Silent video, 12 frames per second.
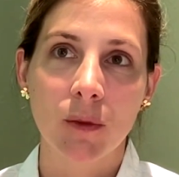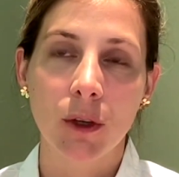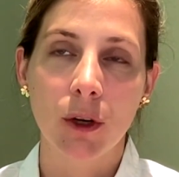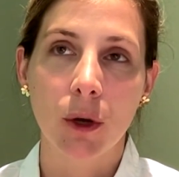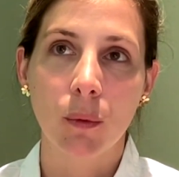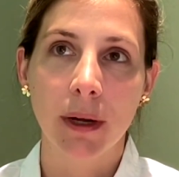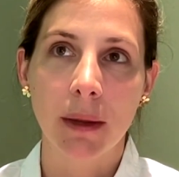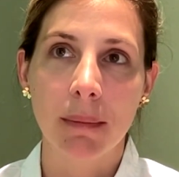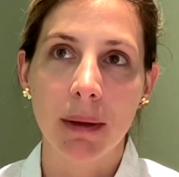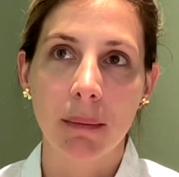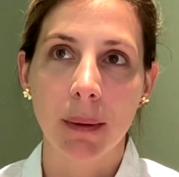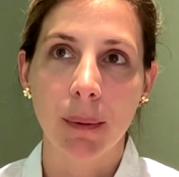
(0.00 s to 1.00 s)
when I
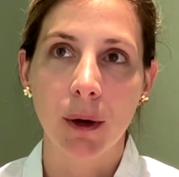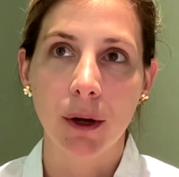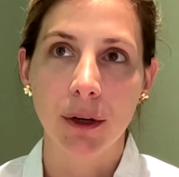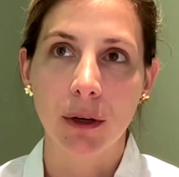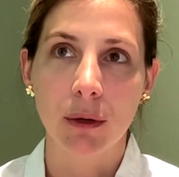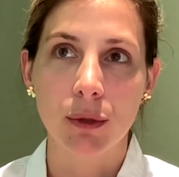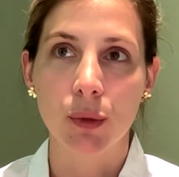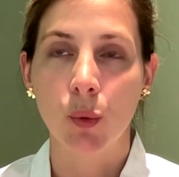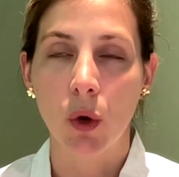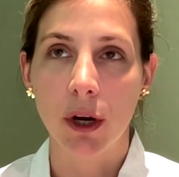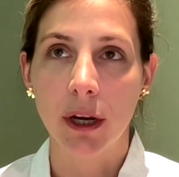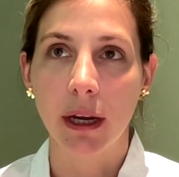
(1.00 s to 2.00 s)
met my partner, I was
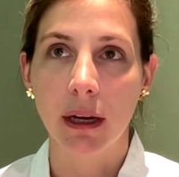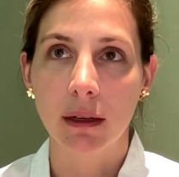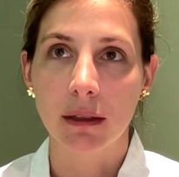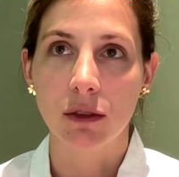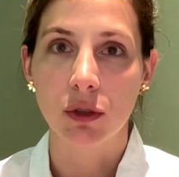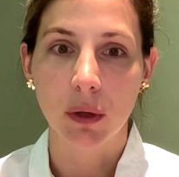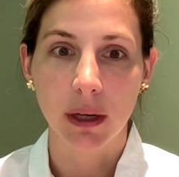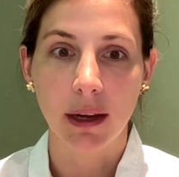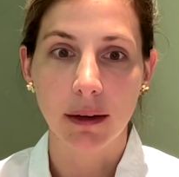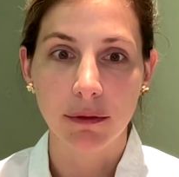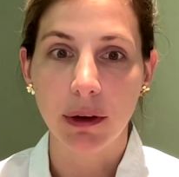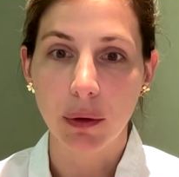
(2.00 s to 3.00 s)
working, and so I
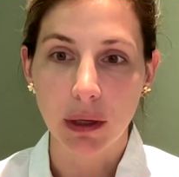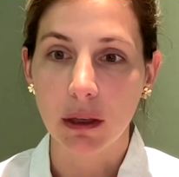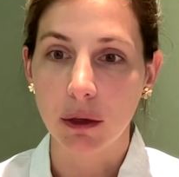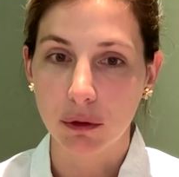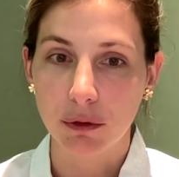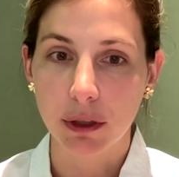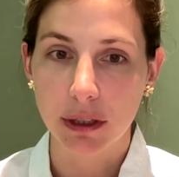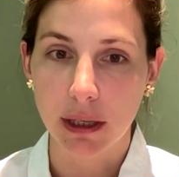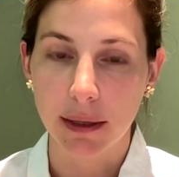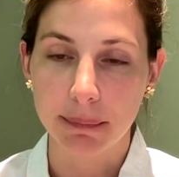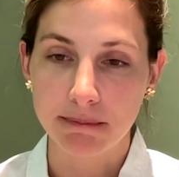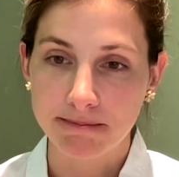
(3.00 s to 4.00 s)
had very little free
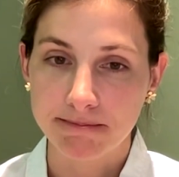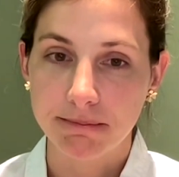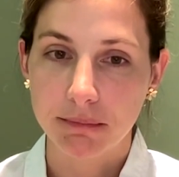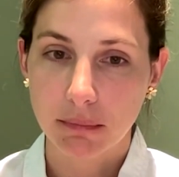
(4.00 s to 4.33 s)
time.